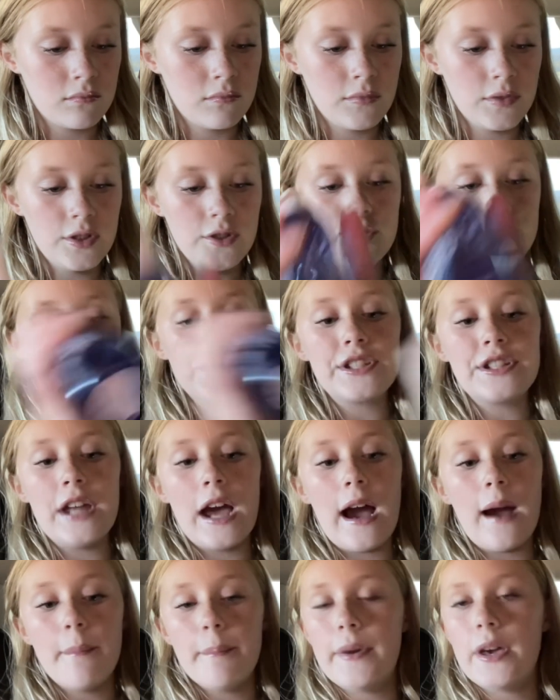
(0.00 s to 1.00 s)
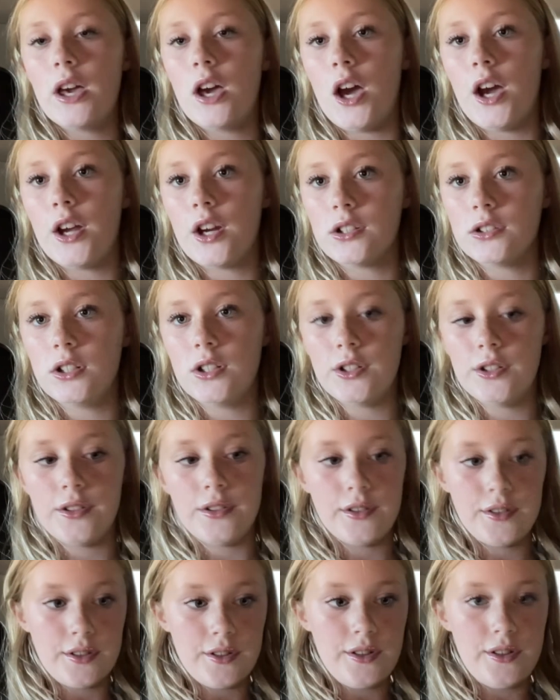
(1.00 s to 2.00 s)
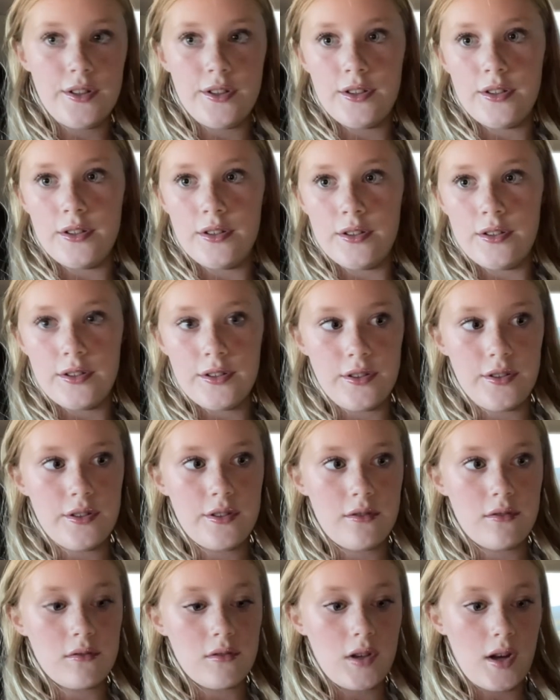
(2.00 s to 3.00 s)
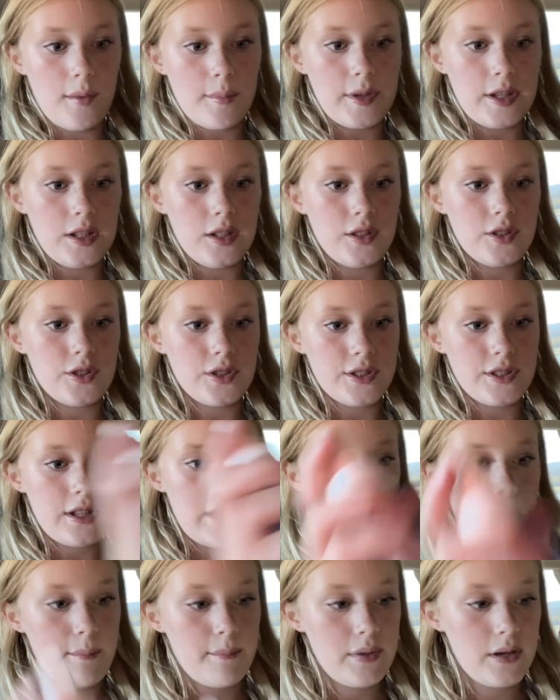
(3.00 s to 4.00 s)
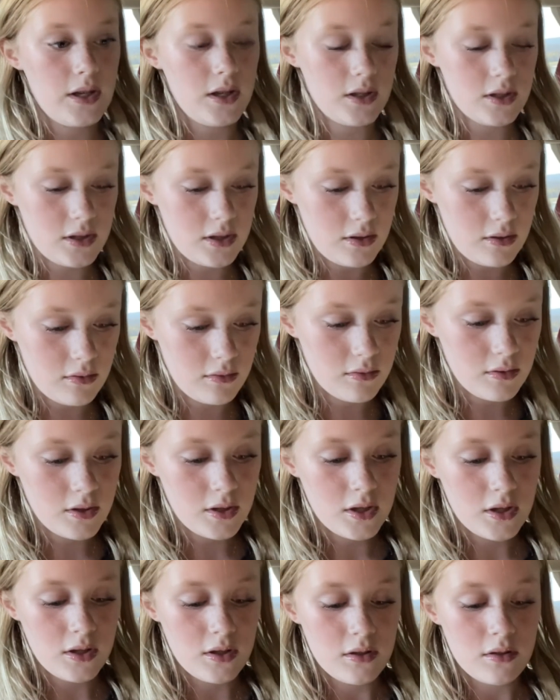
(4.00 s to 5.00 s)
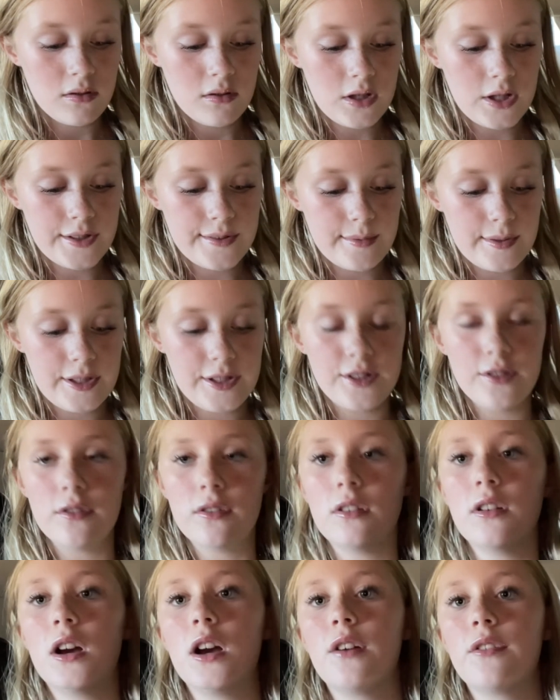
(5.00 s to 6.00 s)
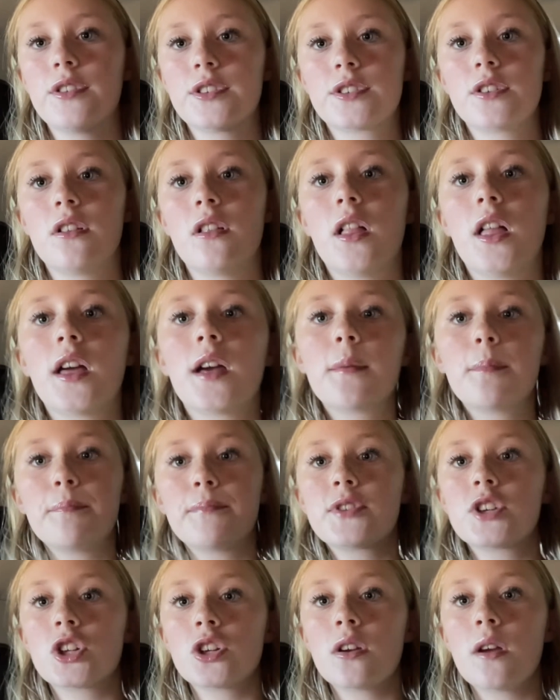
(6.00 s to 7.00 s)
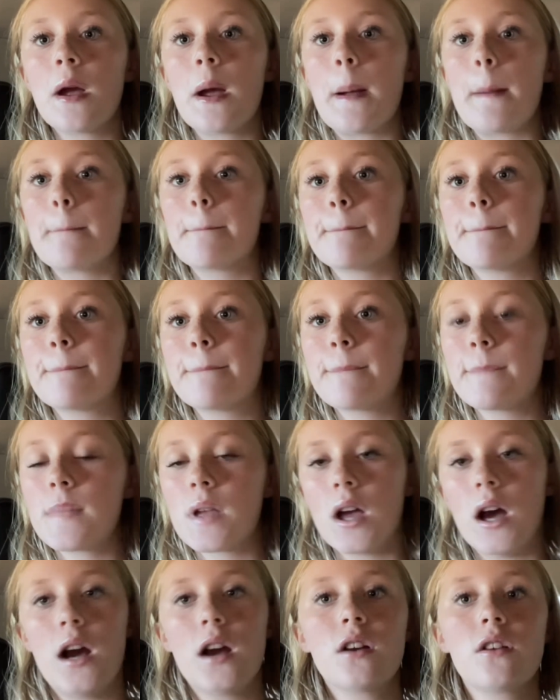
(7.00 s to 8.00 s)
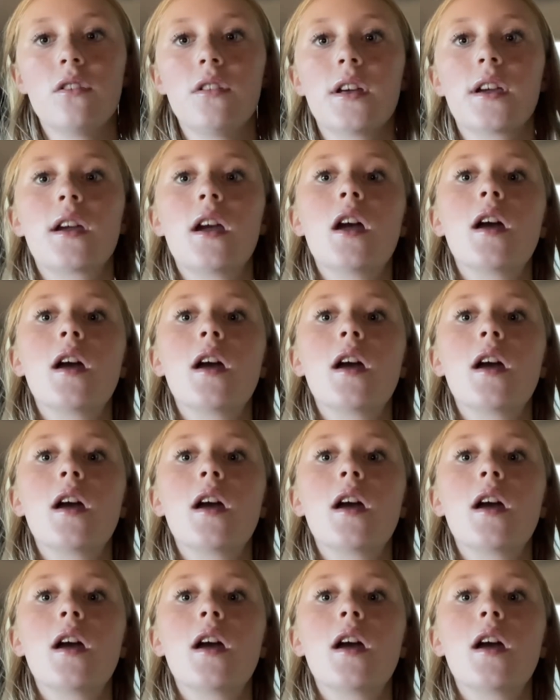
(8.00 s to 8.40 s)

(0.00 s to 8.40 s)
You just tap it, I heard. You don't rub it, you just tap it. So that's what I do. I always go like, psh. I go like,